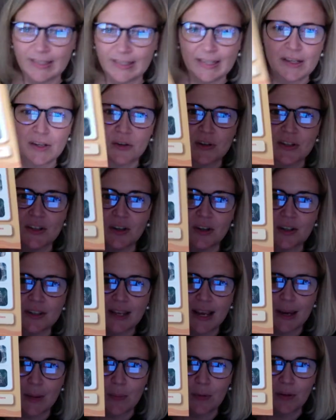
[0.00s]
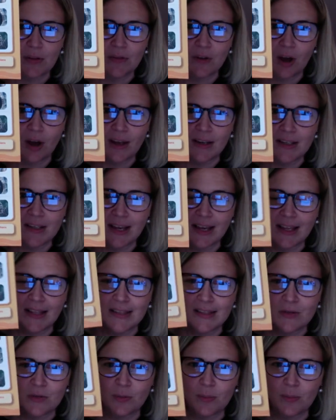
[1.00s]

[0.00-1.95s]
Here's our table of contents.